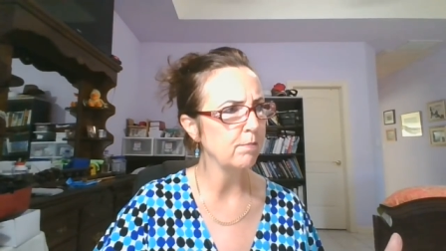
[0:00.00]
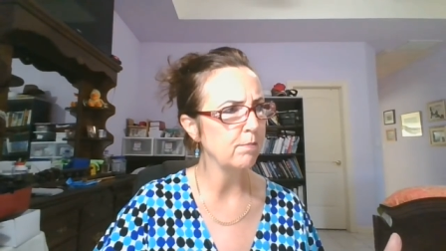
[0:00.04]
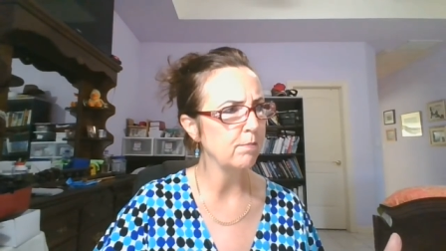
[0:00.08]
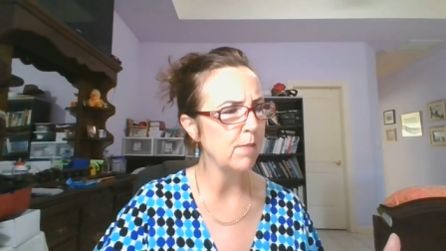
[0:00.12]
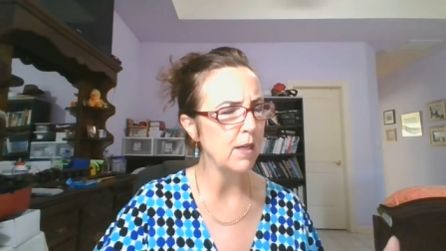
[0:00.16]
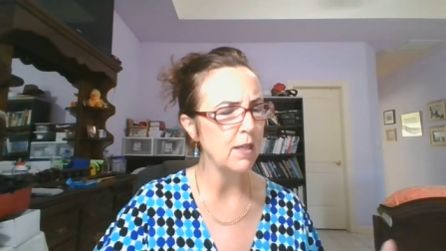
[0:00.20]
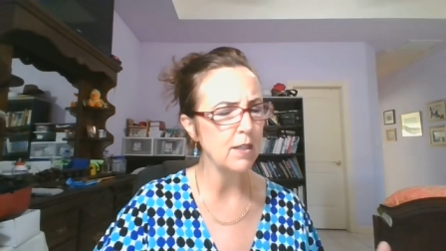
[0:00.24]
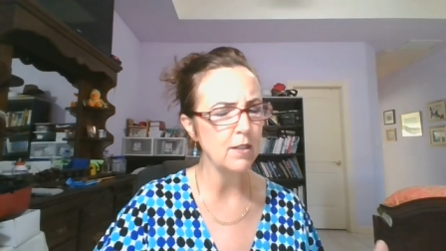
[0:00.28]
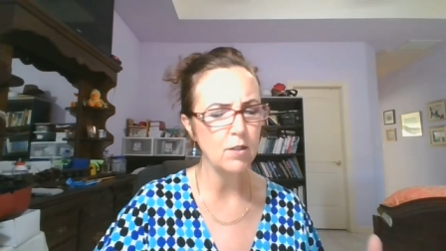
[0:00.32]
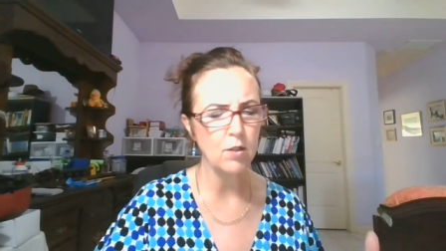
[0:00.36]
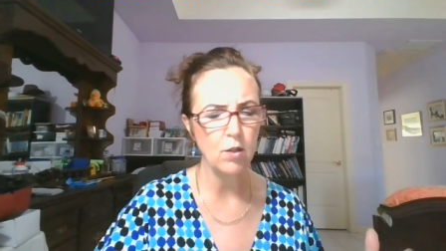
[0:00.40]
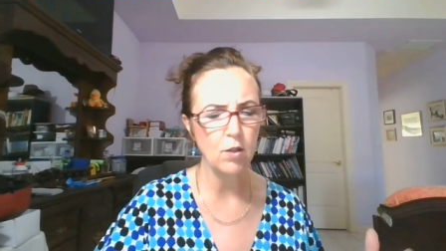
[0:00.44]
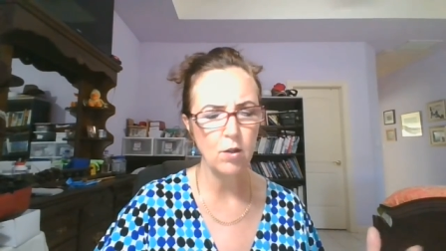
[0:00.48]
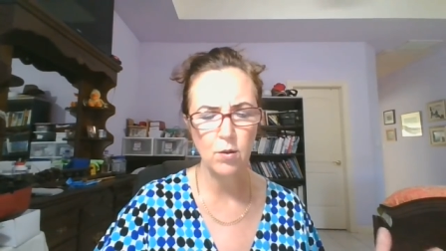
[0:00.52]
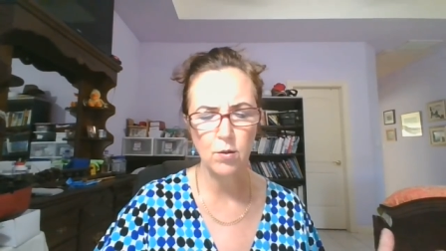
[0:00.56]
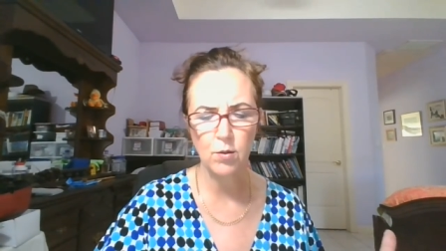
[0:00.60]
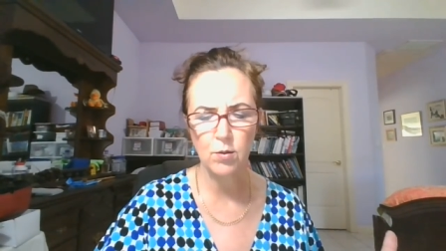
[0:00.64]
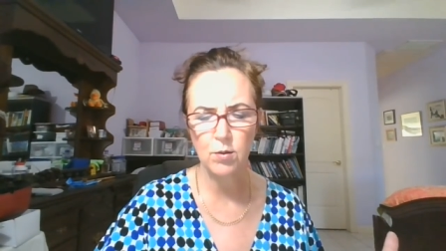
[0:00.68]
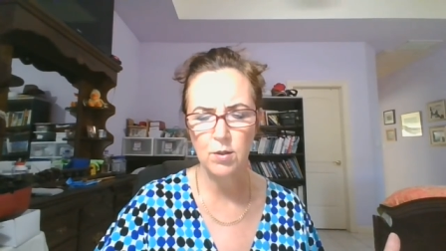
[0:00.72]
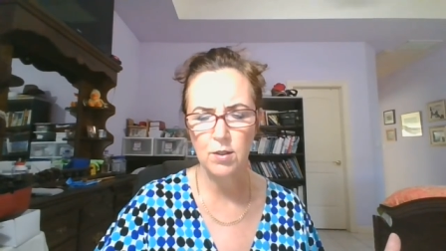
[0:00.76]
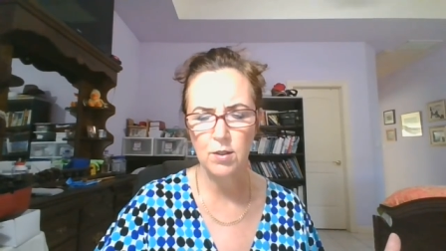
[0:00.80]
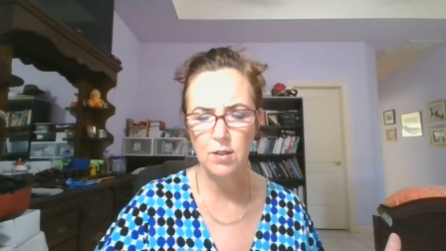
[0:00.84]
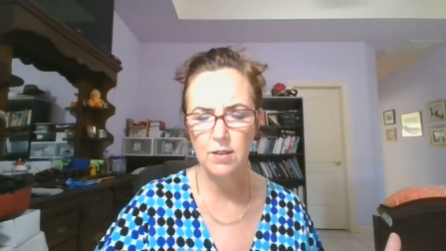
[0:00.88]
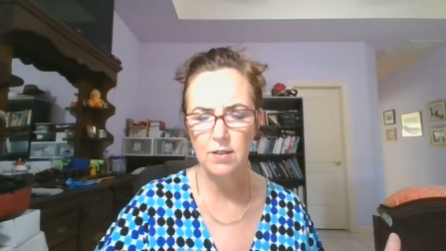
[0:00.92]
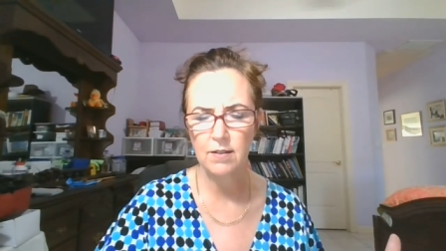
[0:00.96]

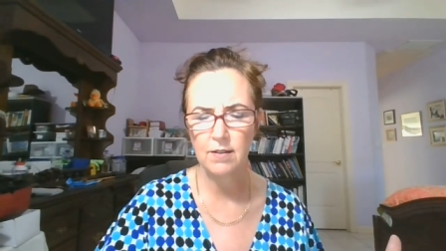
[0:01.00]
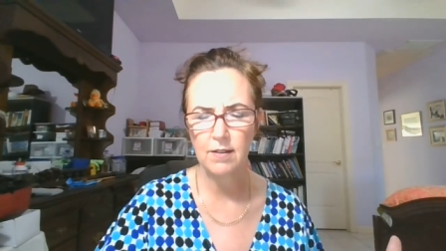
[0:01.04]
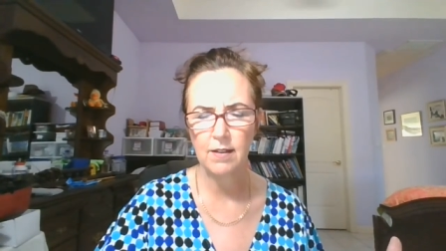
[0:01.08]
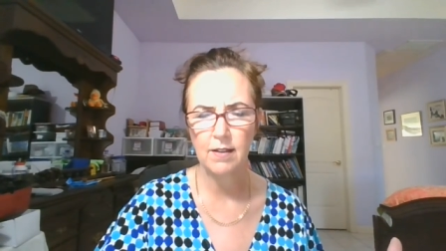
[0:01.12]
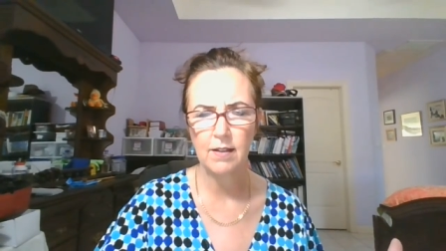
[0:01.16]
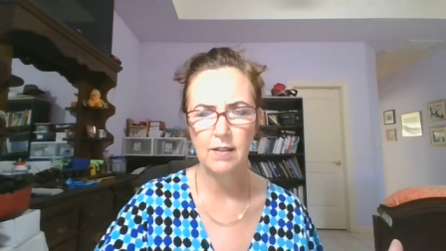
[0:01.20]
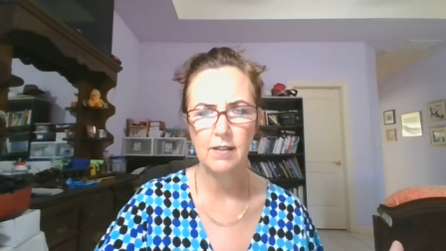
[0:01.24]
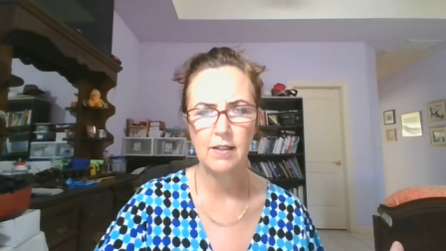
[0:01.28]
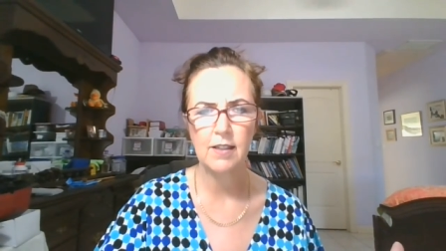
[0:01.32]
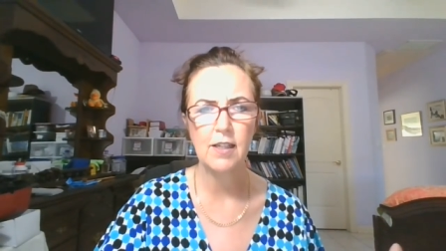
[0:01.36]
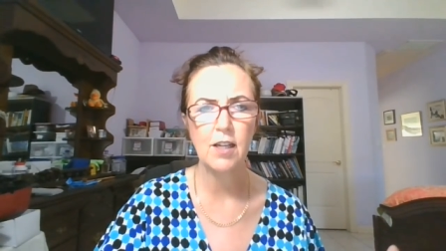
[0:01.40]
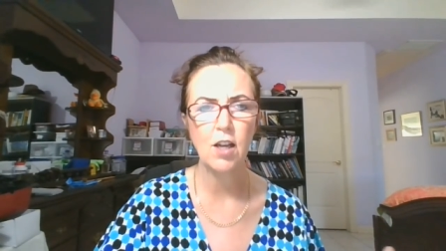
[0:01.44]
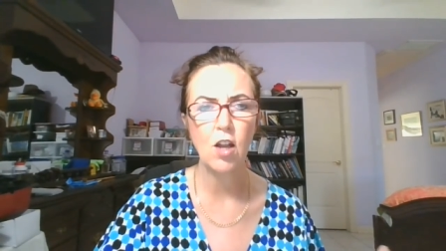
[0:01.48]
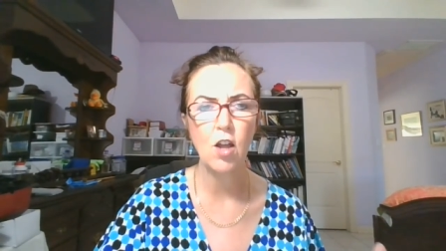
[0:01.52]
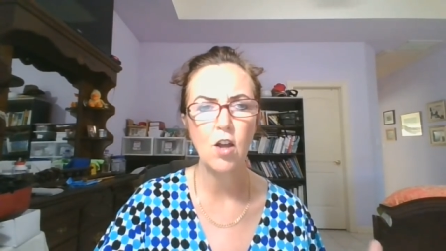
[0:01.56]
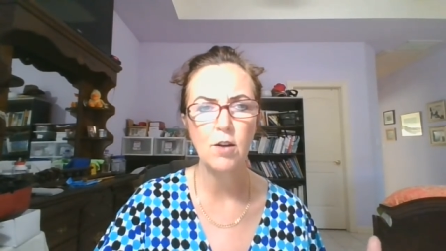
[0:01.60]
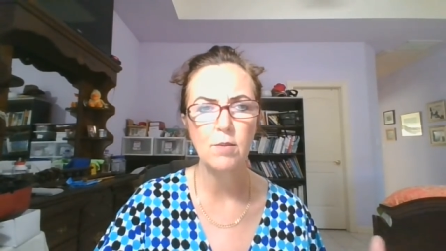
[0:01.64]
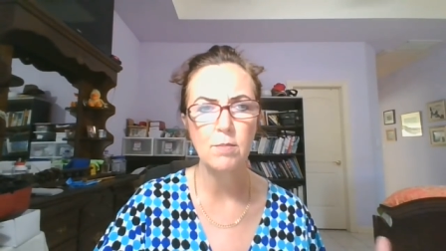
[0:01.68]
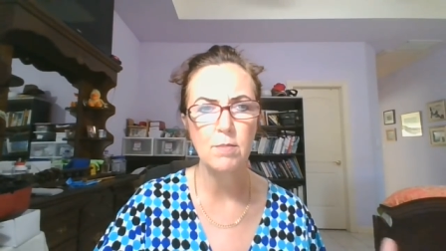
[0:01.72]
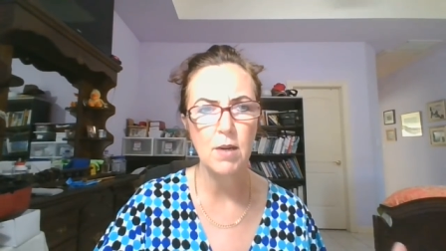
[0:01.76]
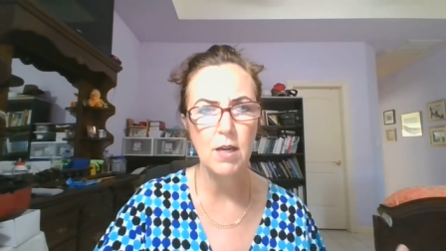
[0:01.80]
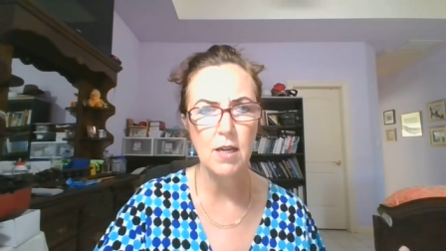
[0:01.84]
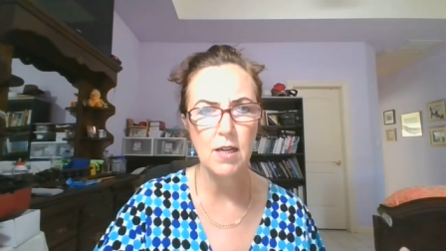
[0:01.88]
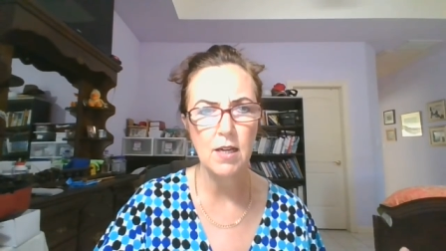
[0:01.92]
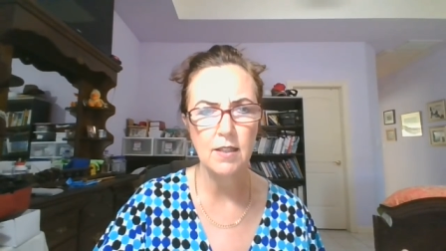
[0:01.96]
Bezos,
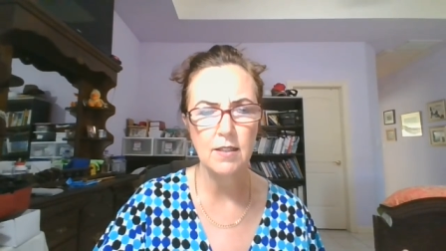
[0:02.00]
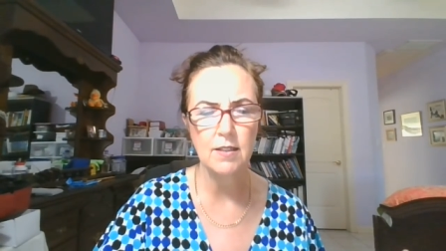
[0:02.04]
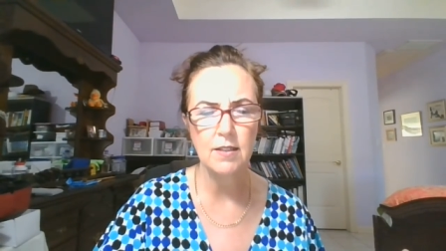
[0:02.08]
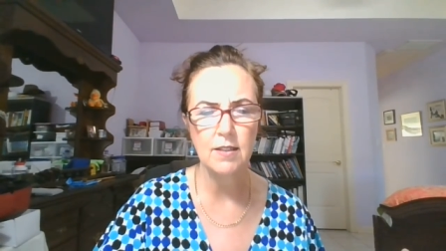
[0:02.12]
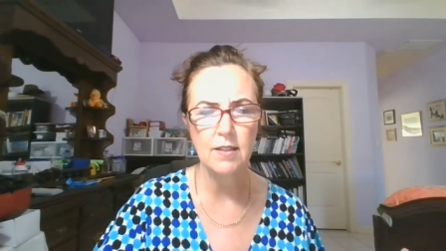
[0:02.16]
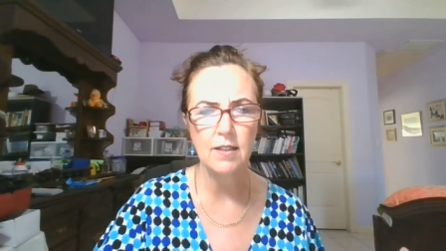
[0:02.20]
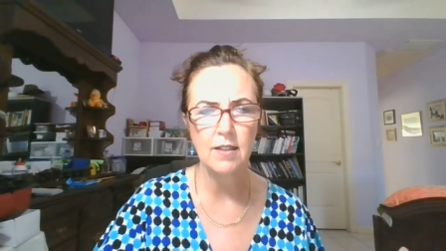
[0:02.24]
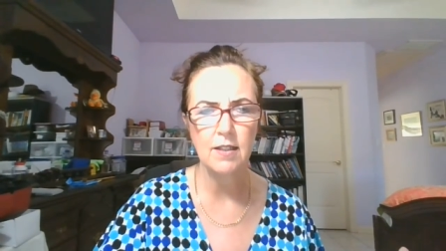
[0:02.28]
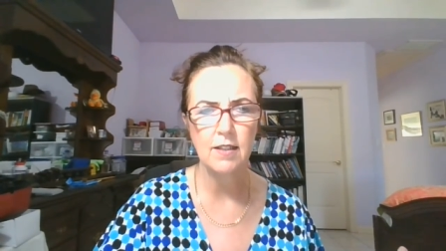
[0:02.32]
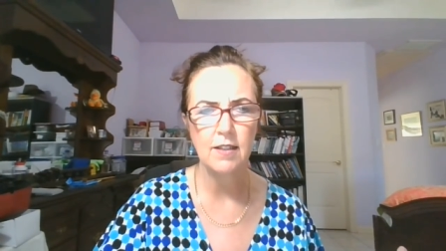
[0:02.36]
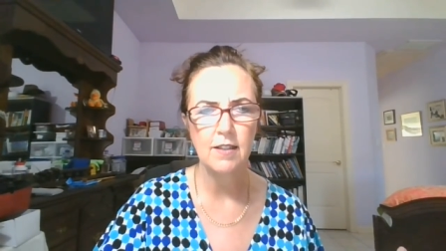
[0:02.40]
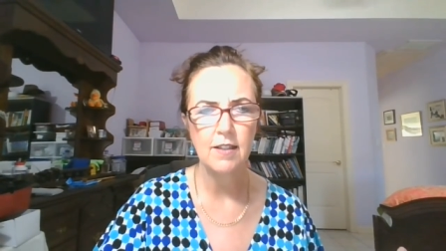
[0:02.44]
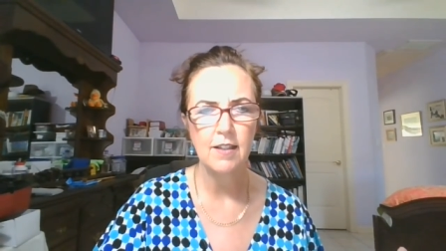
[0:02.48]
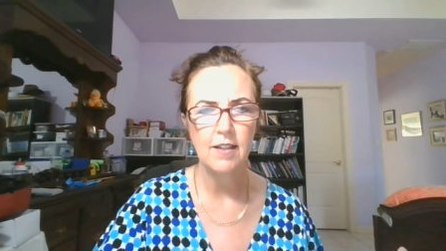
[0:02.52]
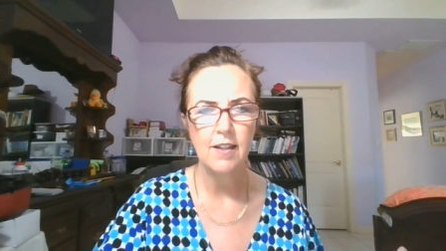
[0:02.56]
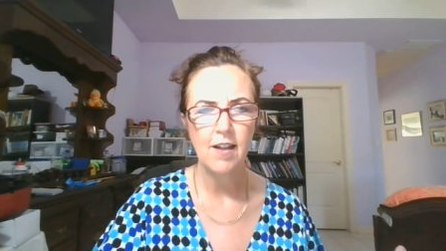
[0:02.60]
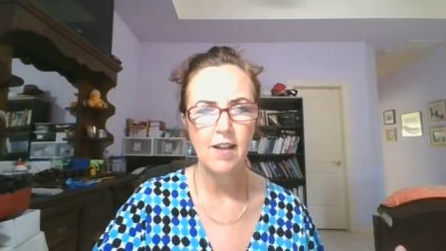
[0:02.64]
Elon Musk